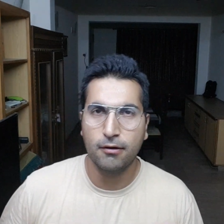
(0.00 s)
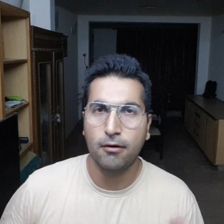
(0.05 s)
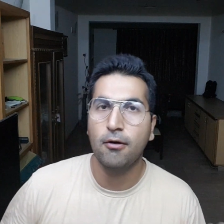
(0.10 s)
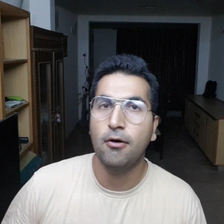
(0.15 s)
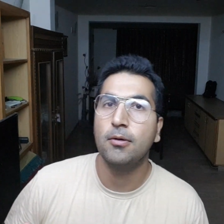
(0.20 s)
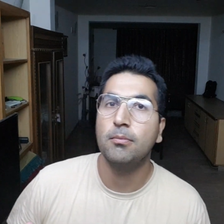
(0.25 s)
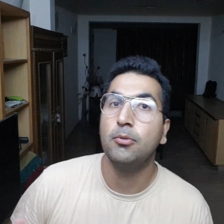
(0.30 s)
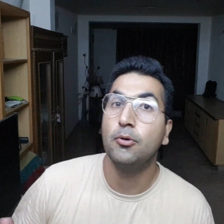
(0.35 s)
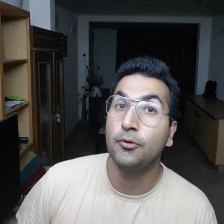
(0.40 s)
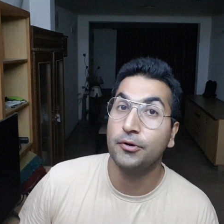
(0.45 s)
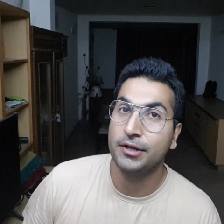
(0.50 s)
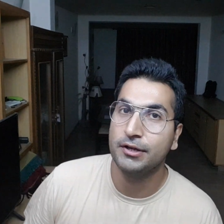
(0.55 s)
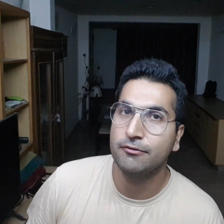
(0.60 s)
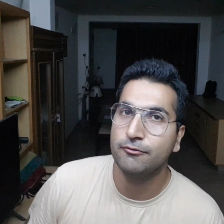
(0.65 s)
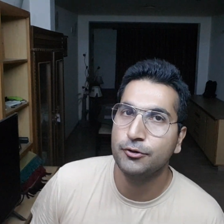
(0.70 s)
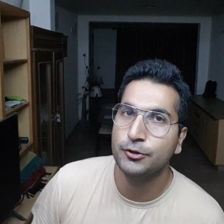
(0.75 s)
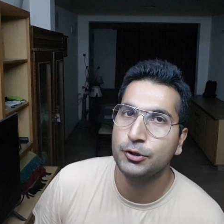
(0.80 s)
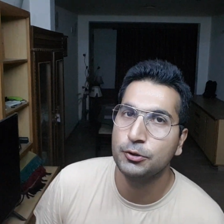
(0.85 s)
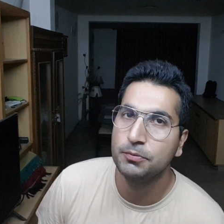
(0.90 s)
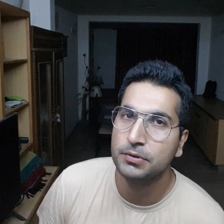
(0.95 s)
or boring
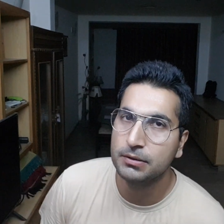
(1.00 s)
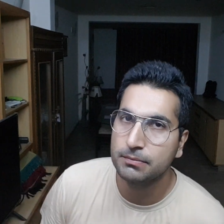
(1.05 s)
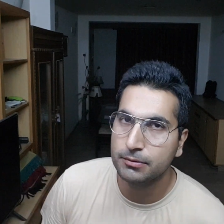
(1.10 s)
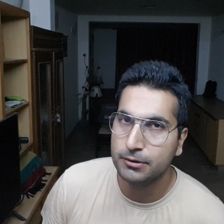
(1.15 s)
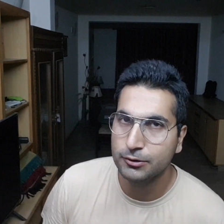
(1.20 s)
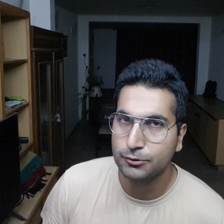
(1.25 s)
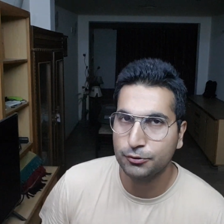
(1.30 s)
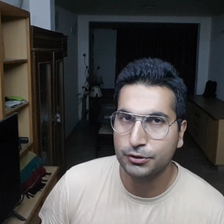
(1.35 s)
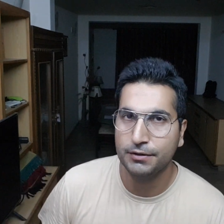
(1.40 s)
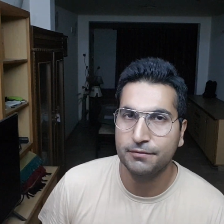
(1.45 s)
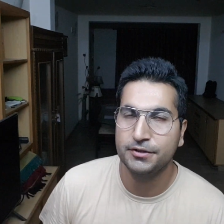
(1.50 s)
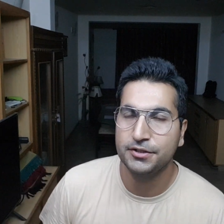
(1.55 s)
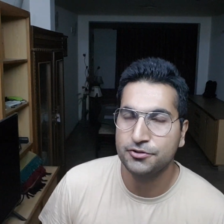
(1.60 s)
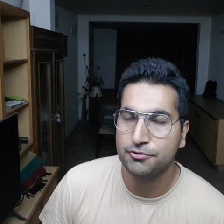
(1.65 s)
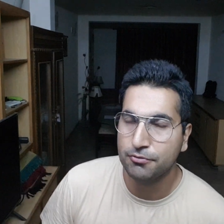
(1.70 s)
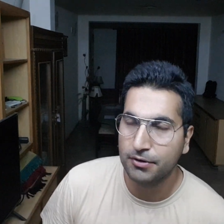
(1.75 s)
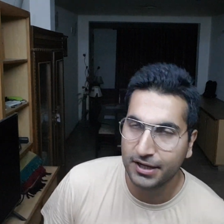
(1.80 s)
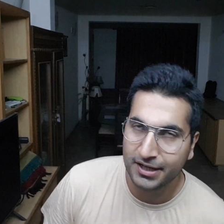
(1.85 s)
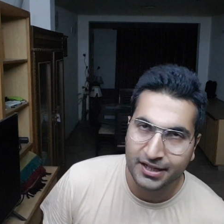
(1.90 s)
for you people to give it a try.